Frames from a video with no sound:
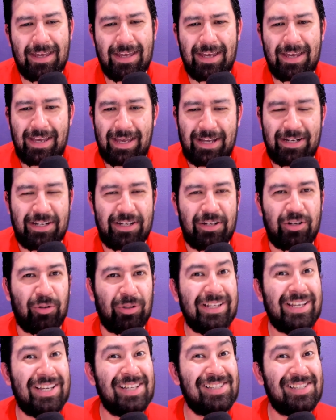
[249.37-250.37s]
And in
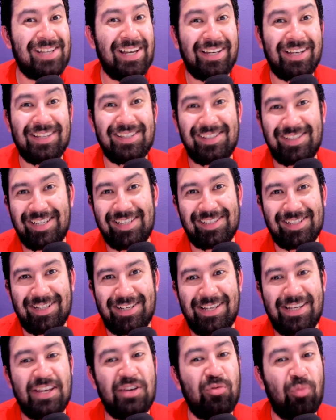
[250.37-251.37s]
only his second season,
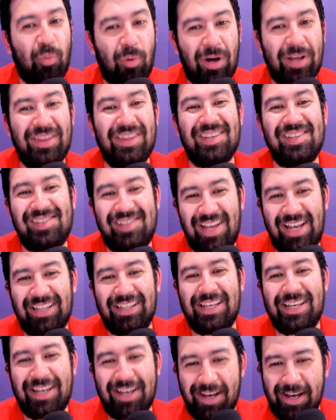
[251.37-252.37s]
he won the
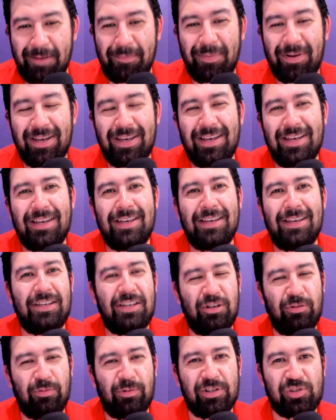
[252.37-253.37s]
Stanley Cup.
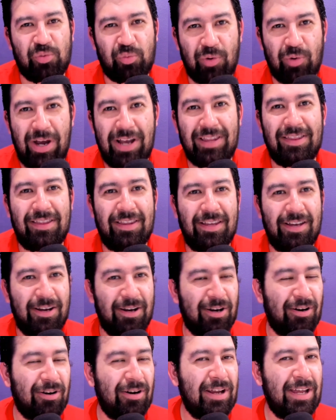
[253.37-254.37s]
He was right
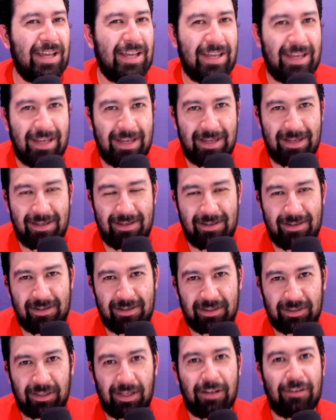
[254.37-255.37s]
there,
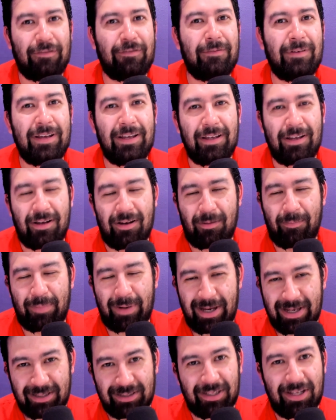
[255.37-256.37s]
glove
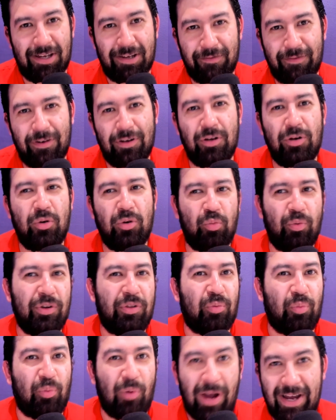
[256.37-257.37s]
by glove,
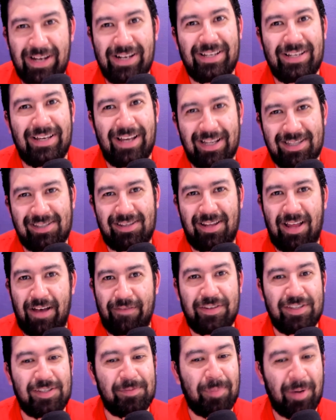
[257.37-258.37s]
with Ryan
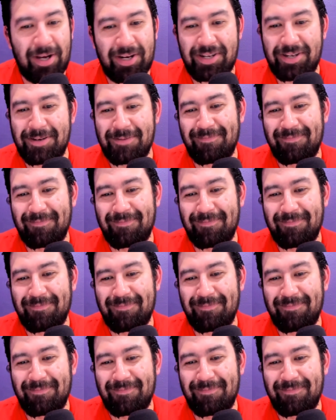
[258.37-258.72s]
Getzlaf, his buddy.